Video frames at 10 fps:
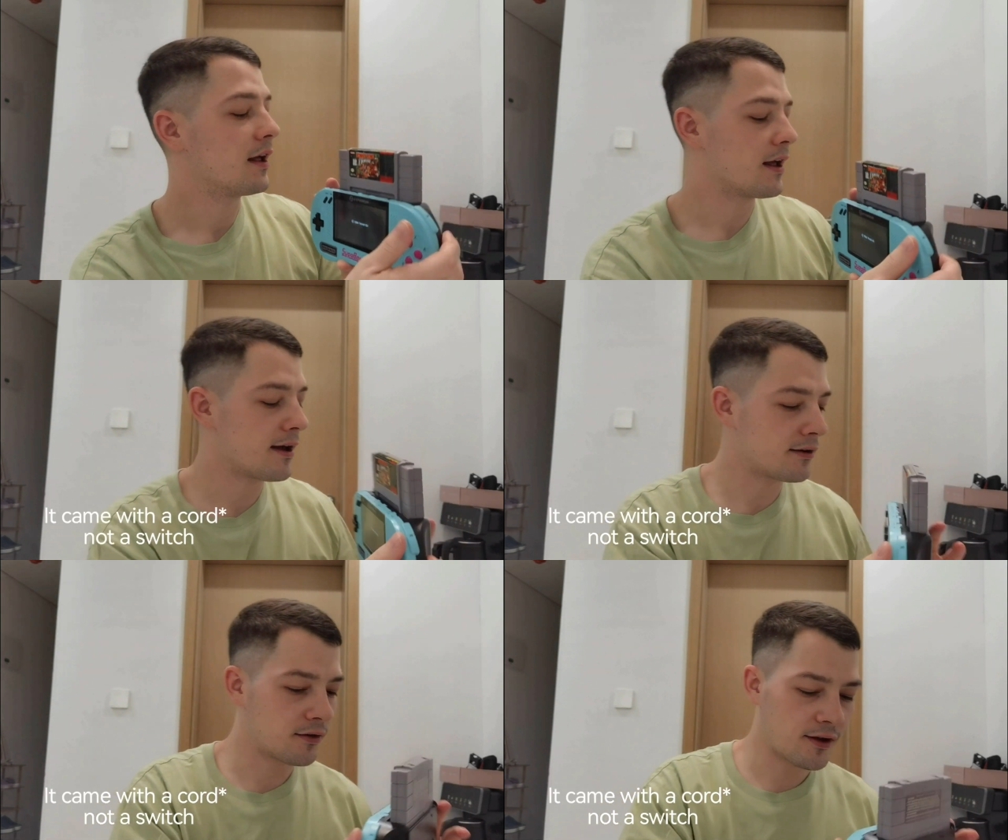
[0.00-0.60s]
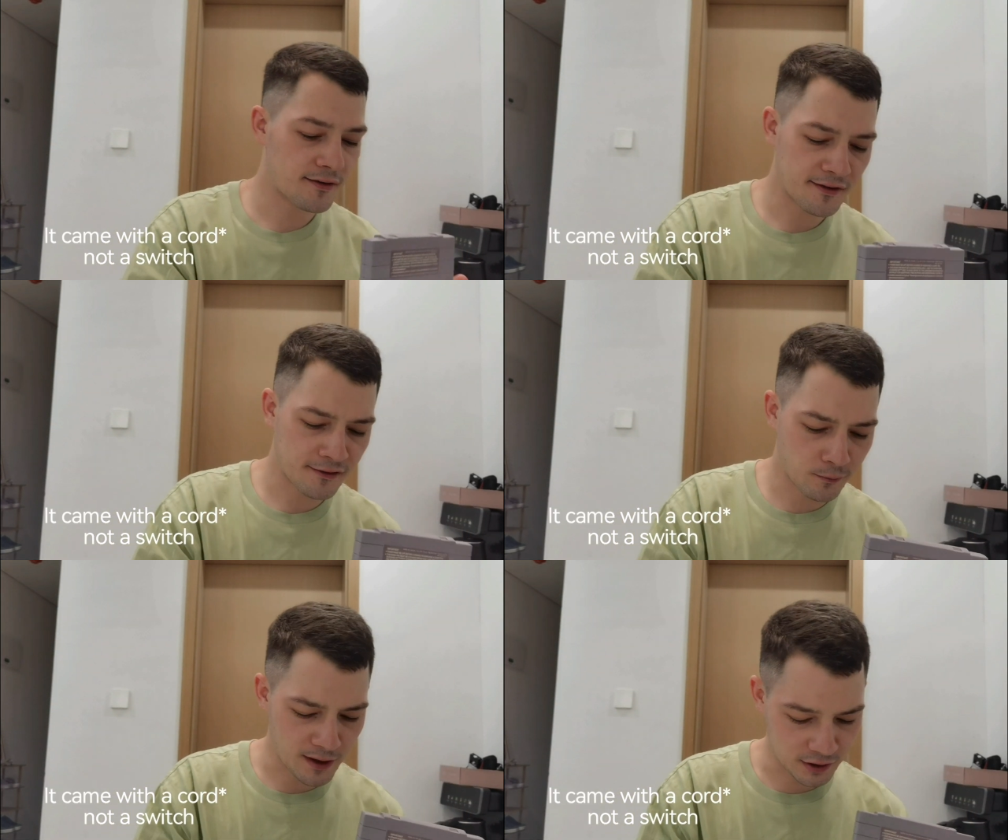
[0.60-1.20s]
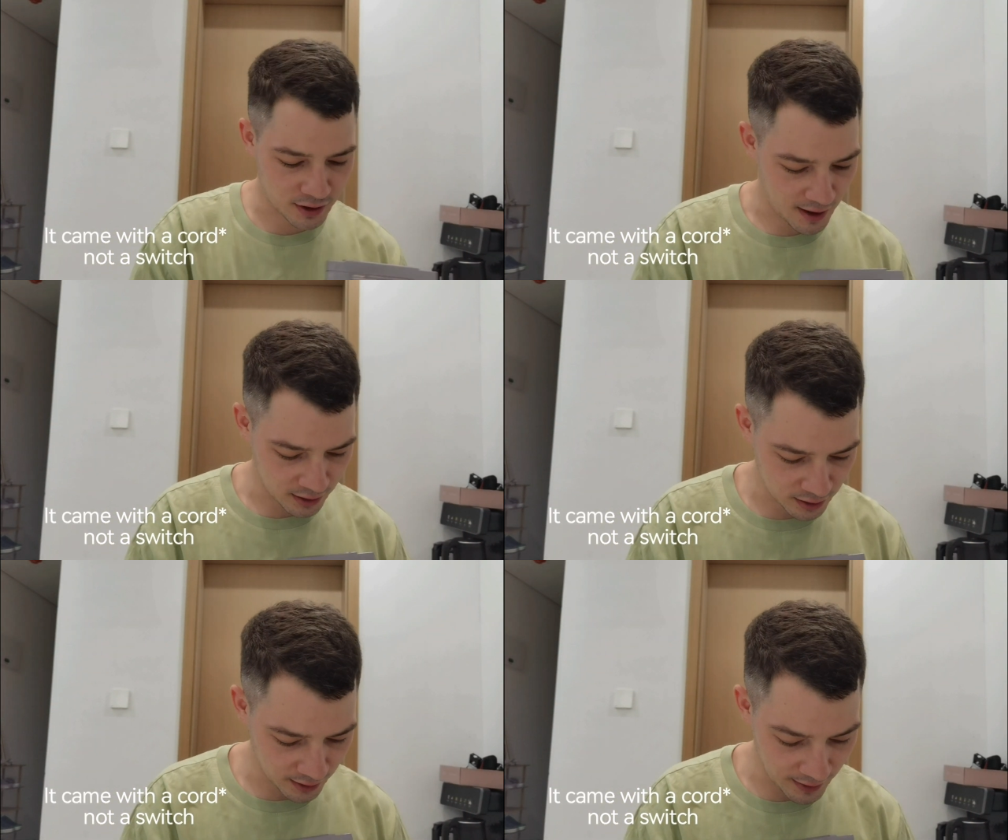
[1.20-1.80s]
And there's a switch,
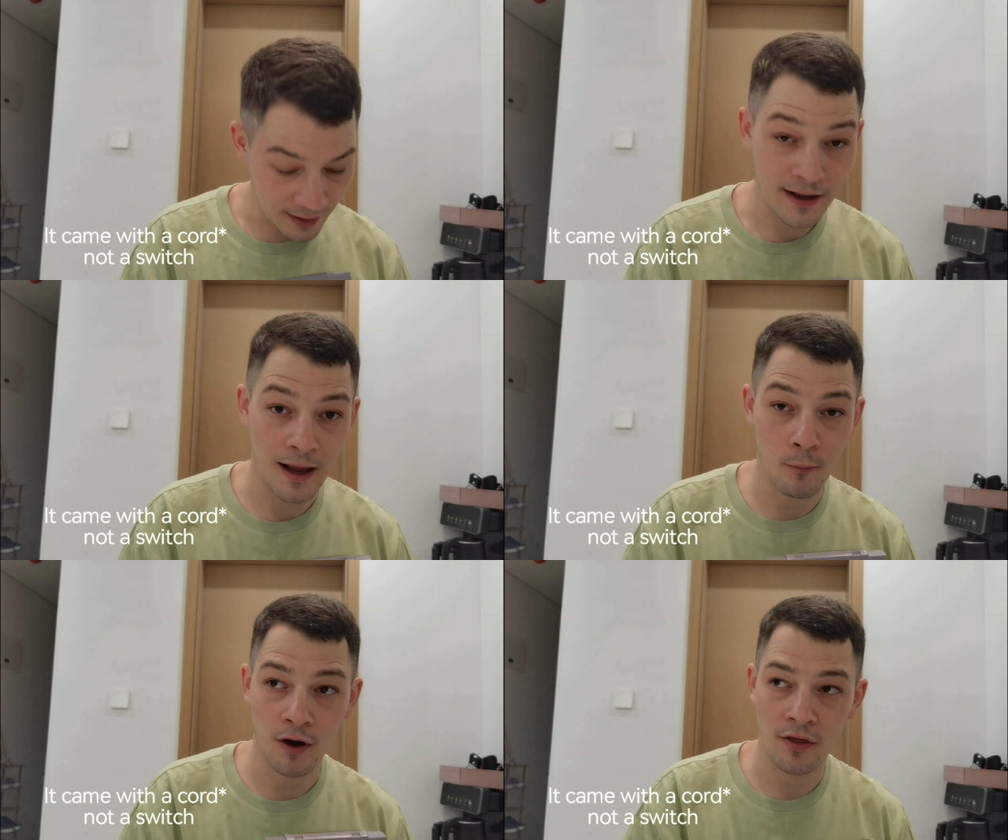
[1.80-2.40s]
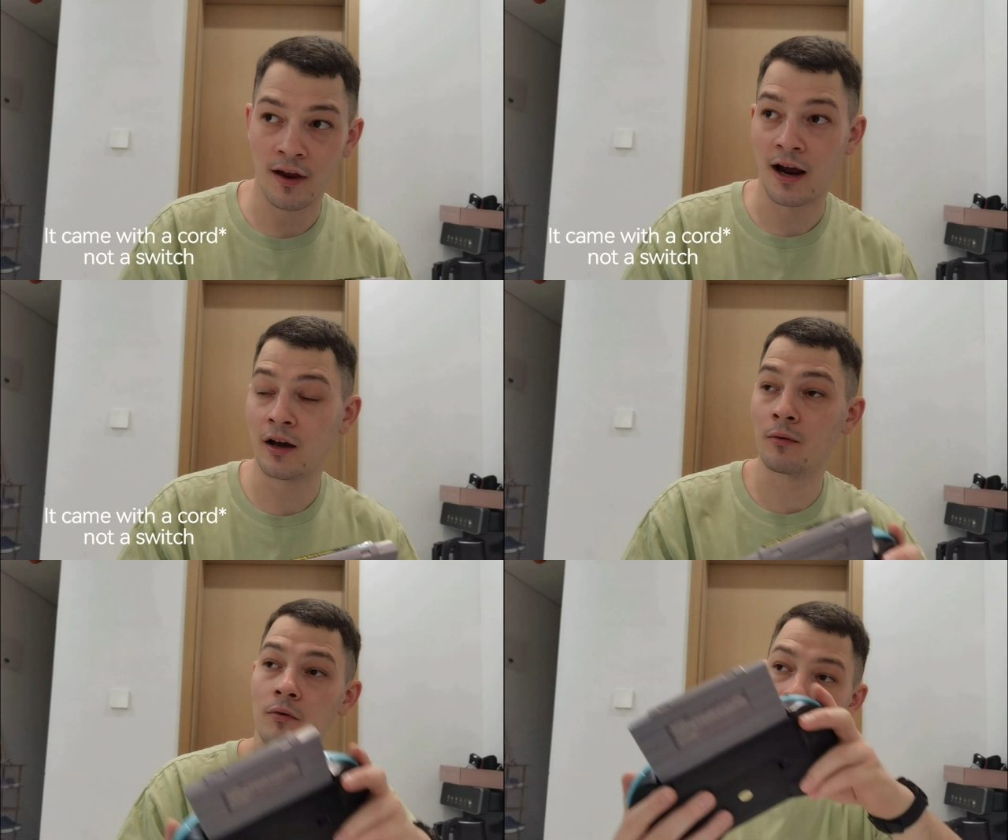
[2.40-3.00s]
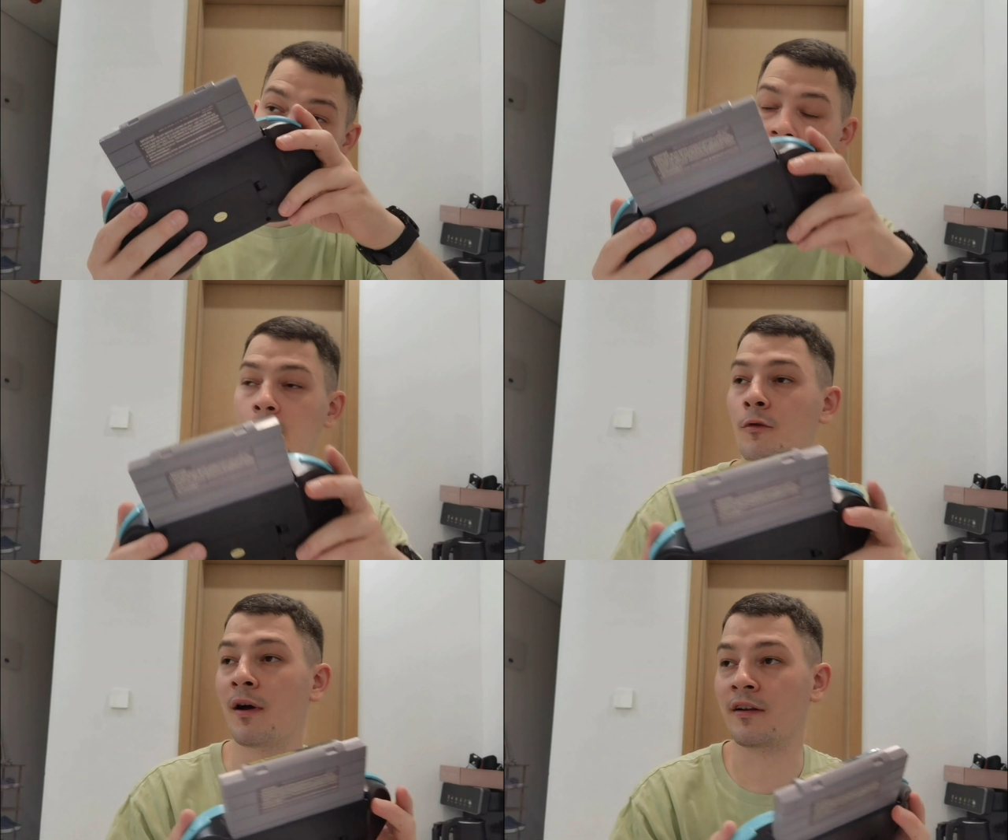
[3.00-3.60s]
actually, it came with, and I could hook it
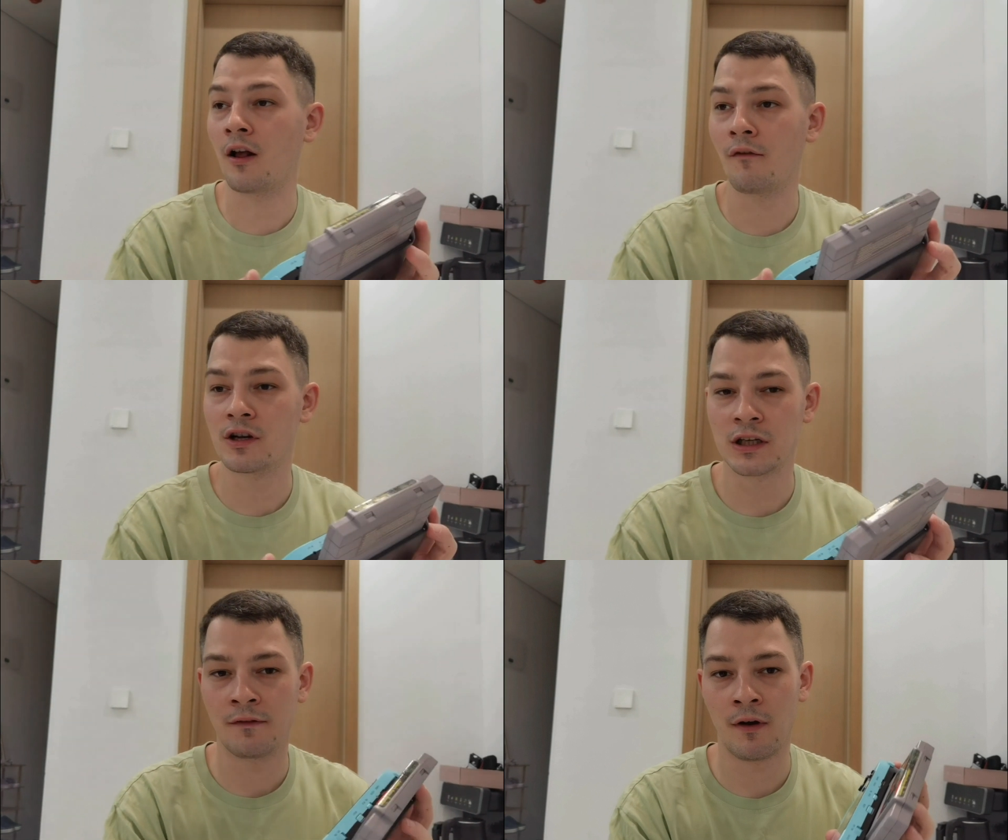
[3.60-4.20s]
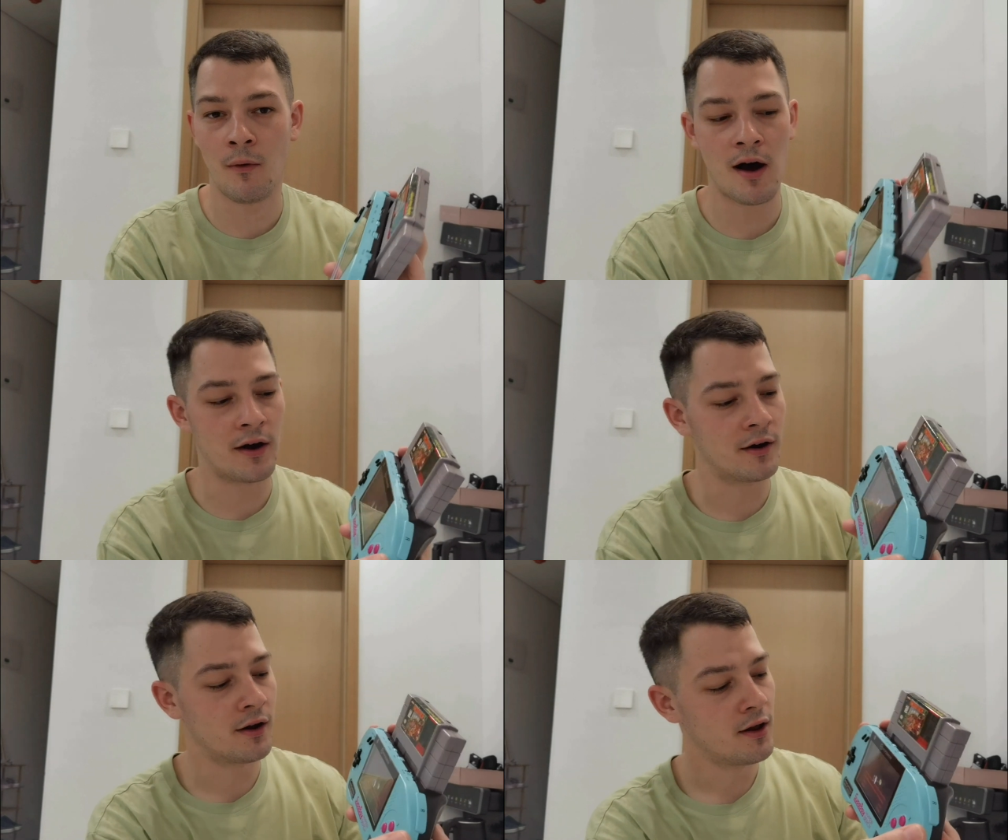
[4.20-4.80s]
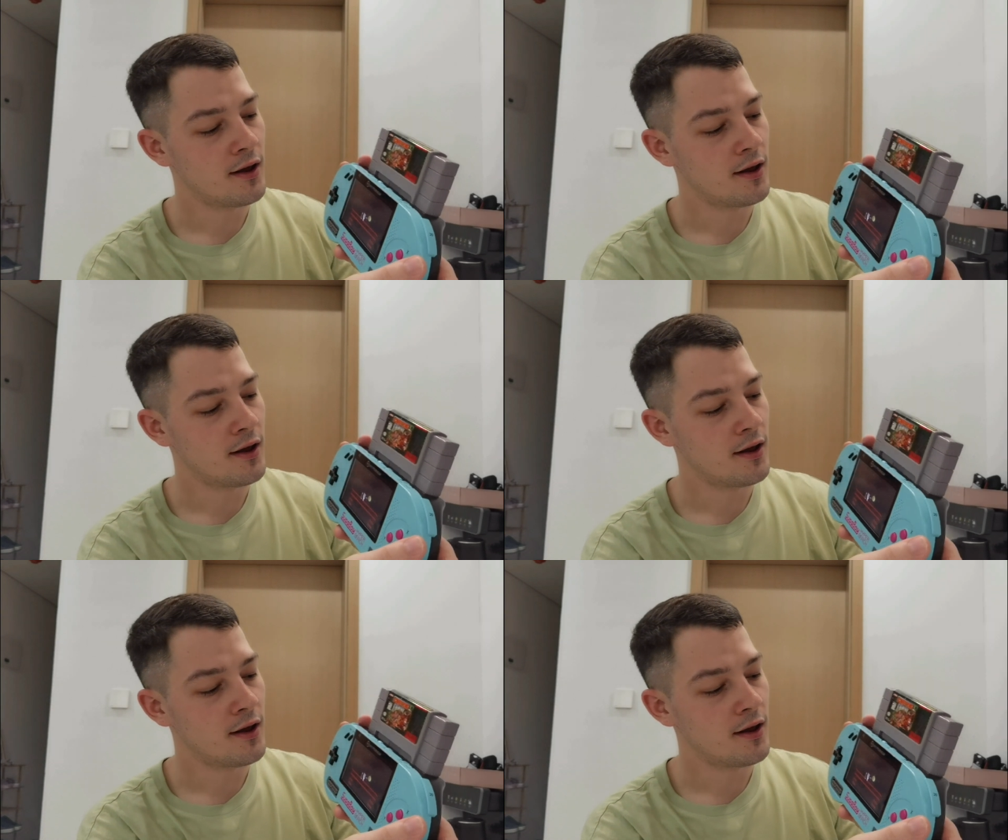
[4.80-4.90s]
up to my television if I wanted.